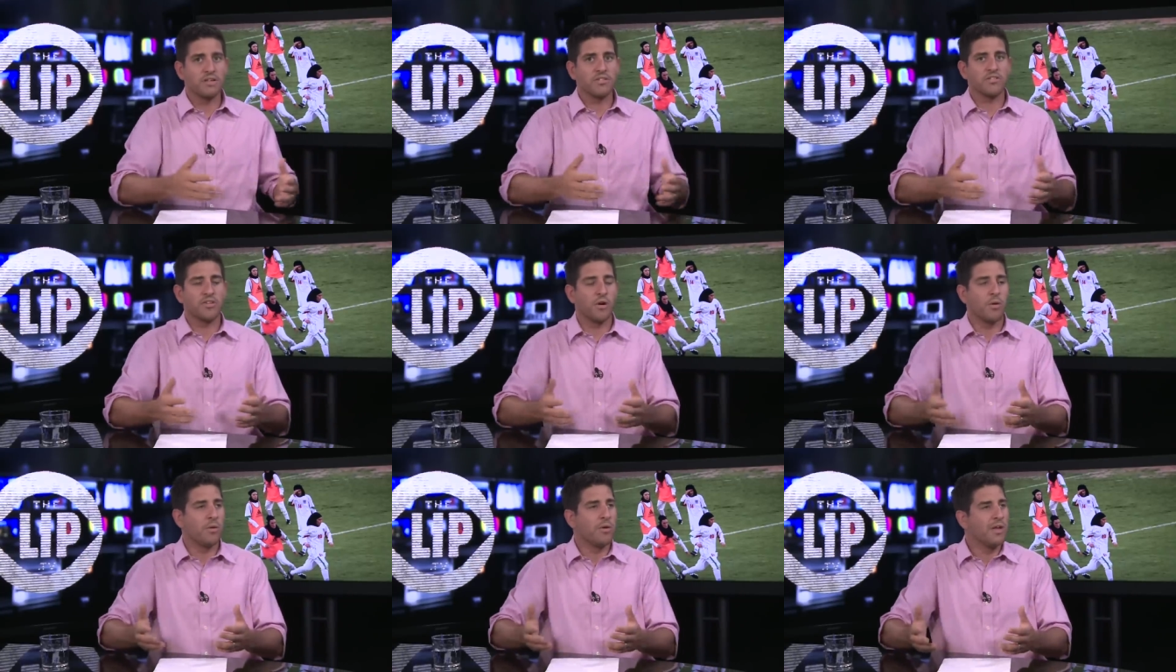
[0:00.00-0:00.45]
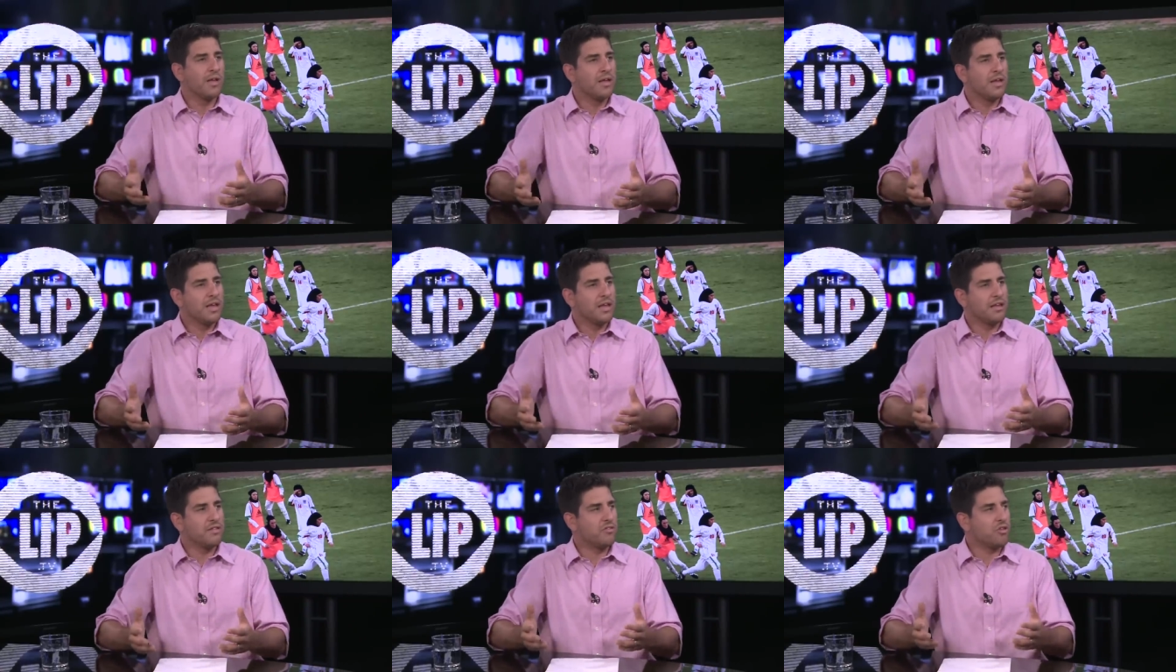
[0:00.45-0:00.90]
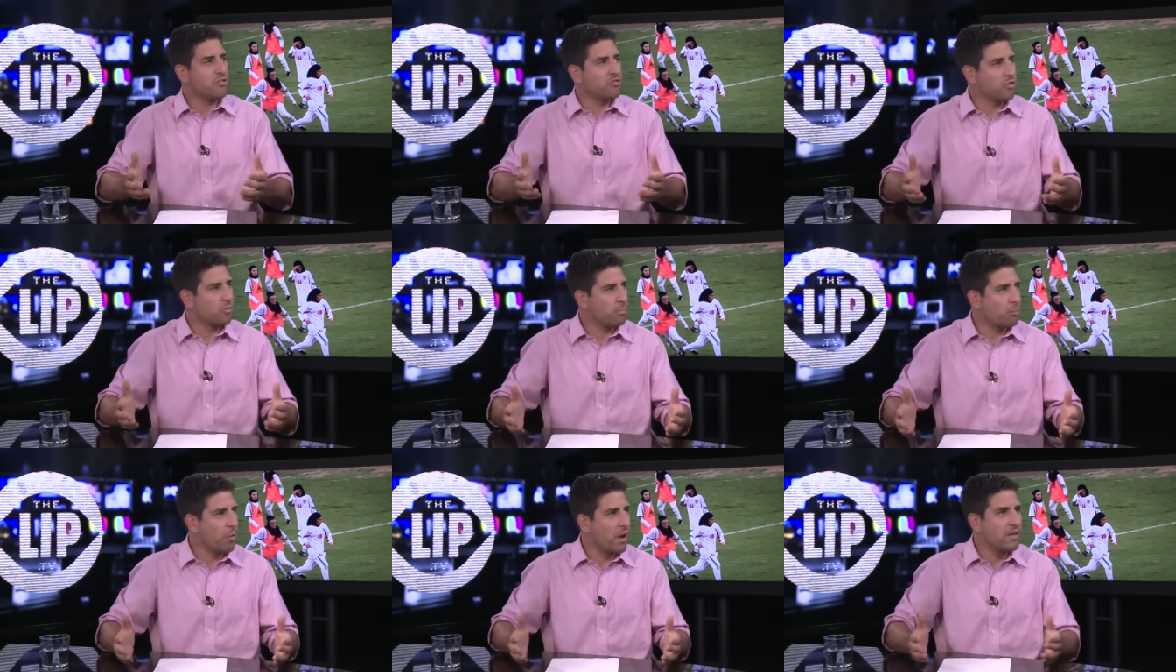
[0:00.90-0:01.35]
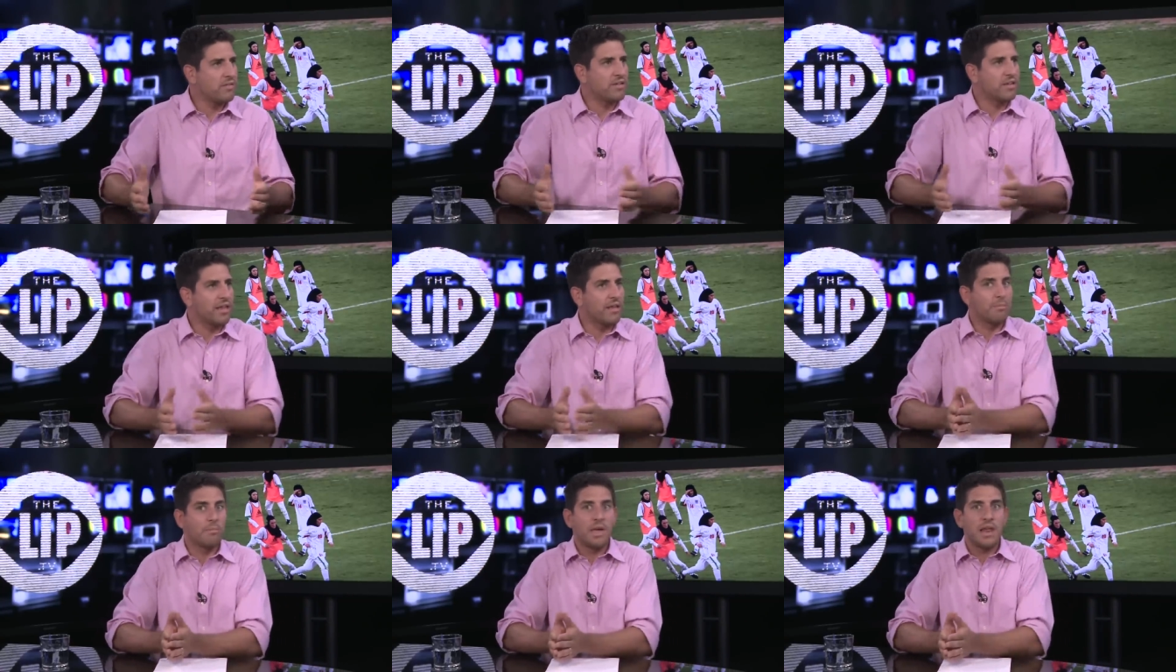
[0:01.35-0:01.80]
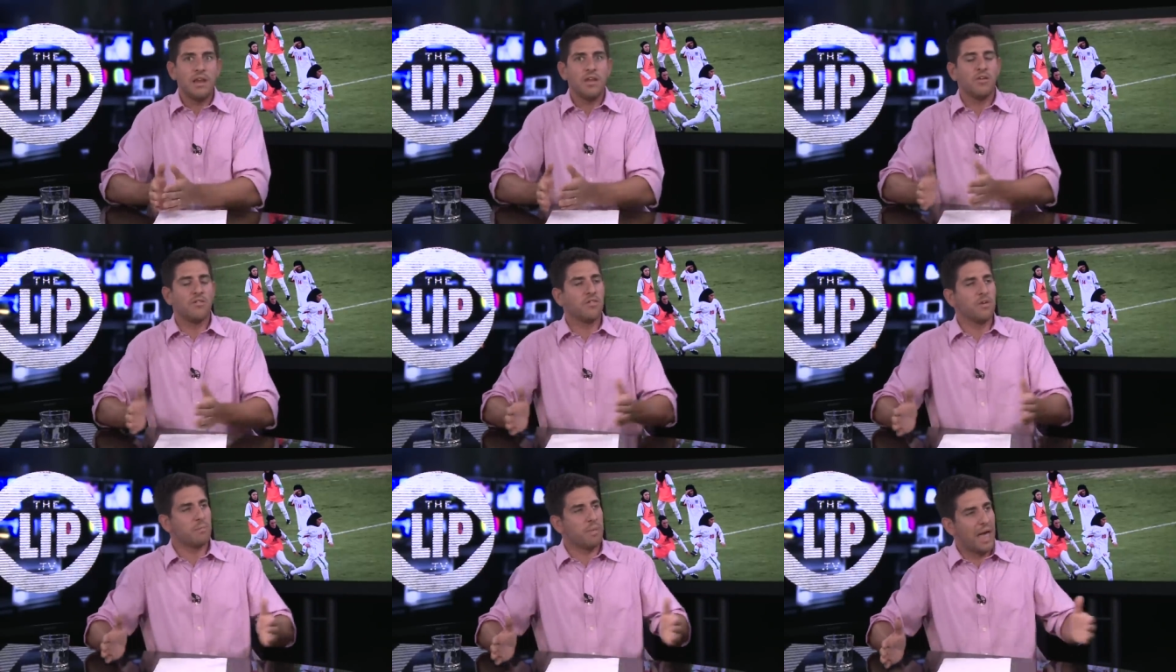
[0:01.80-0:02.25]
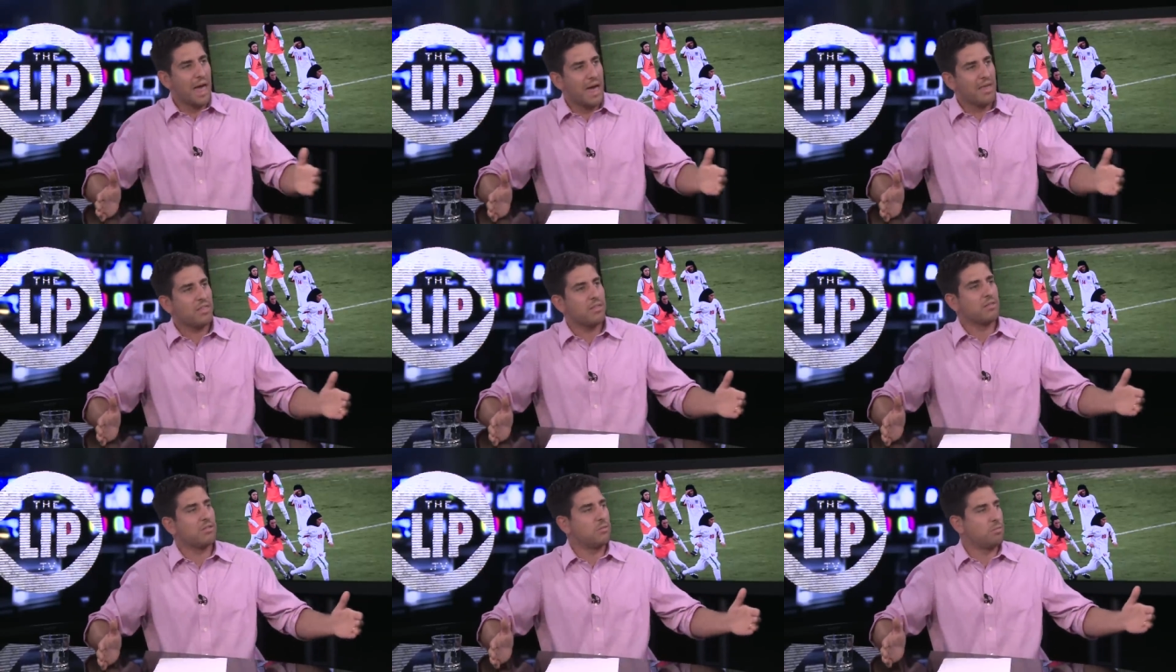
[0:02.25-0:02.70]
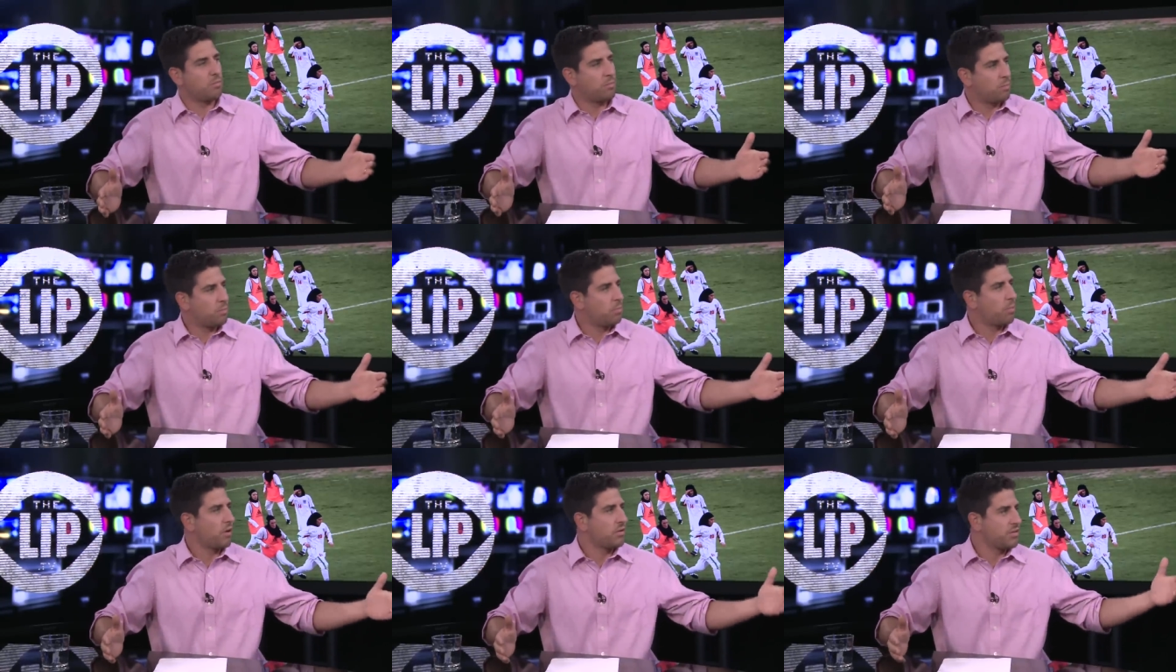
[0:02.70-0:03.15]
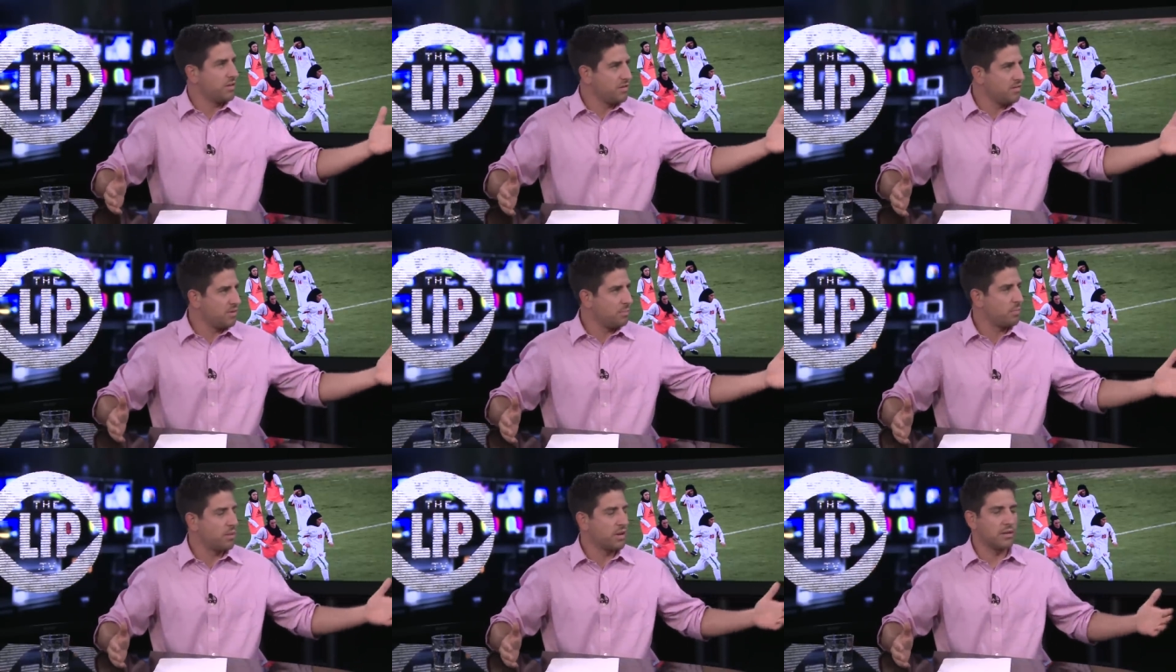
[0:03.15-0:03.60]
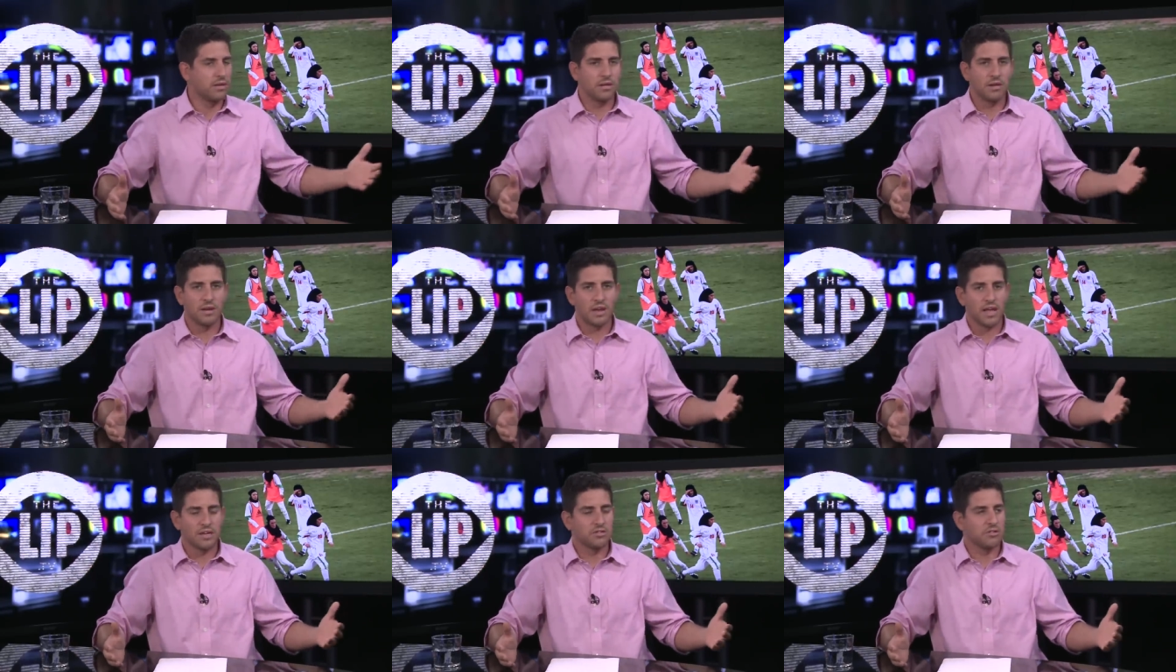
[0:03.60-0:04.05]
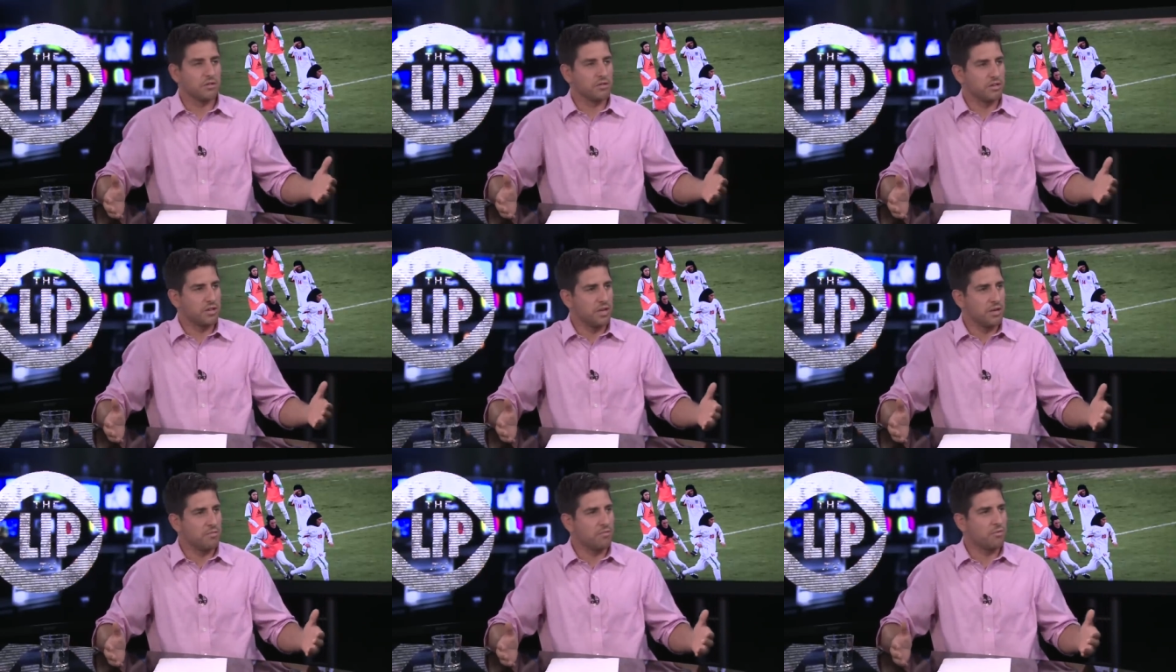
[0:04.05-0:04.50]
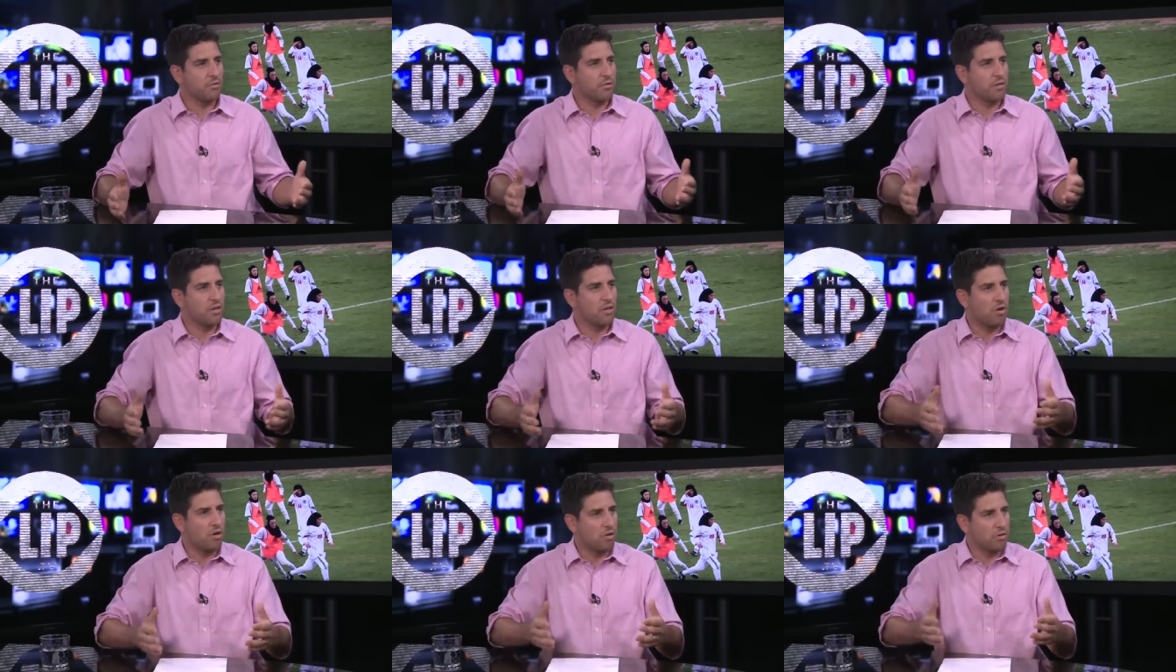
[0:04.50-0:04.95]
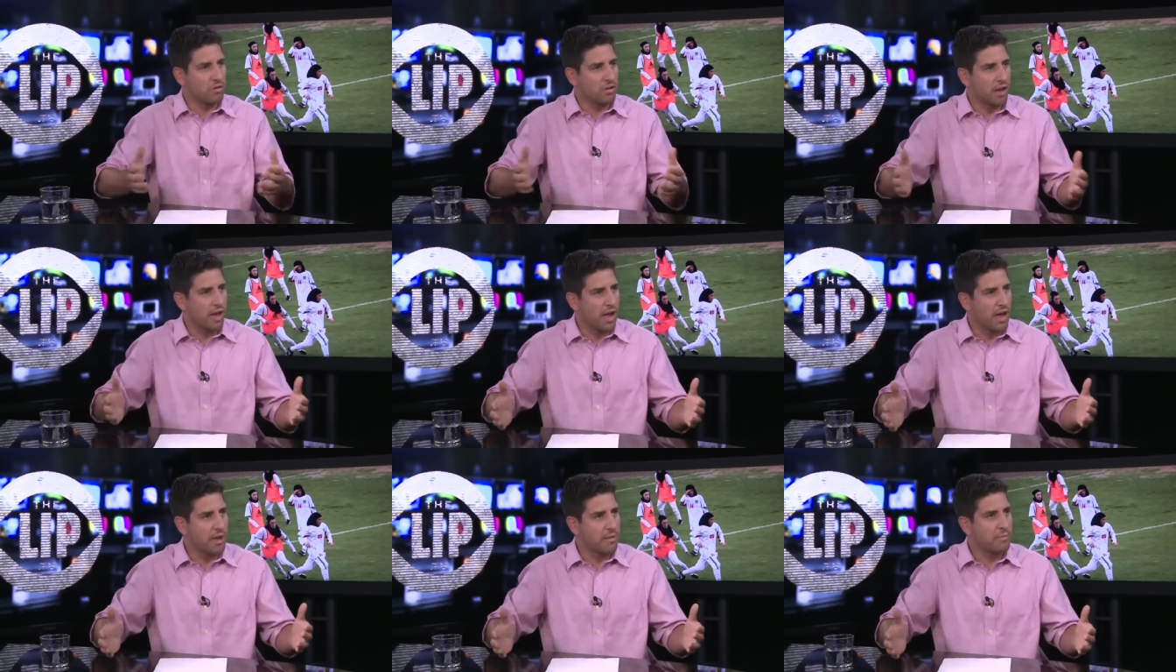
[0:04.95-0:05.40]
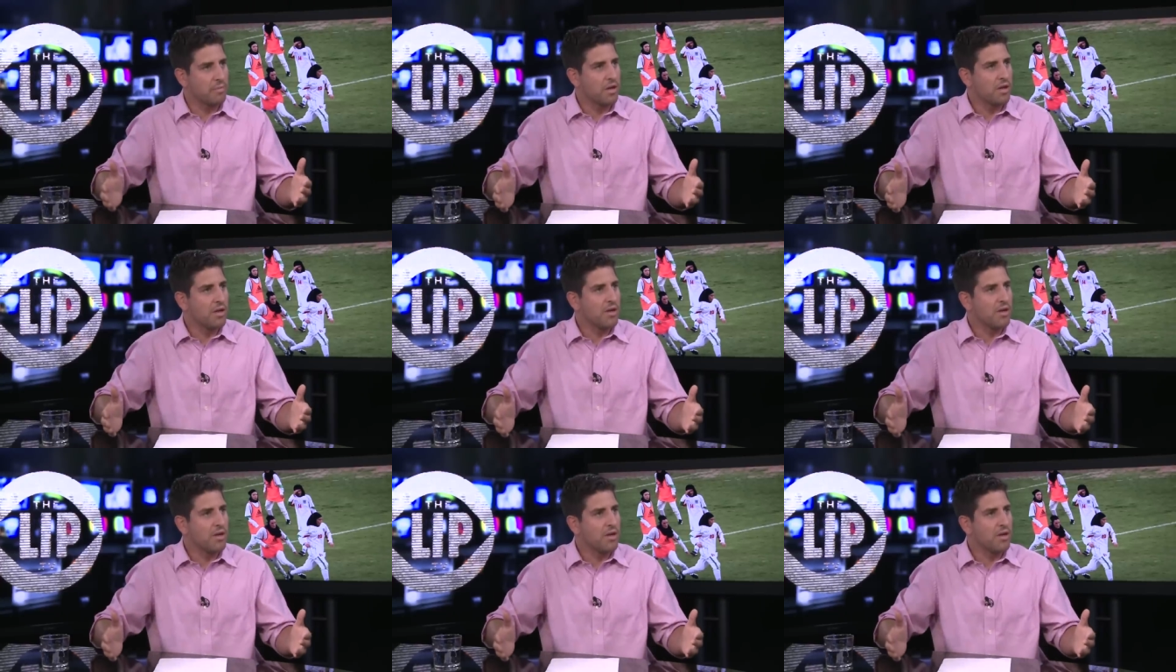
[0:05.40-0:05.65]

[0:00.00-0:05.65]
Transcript: So it's not surprising that many of them had to participate in the national team for a long time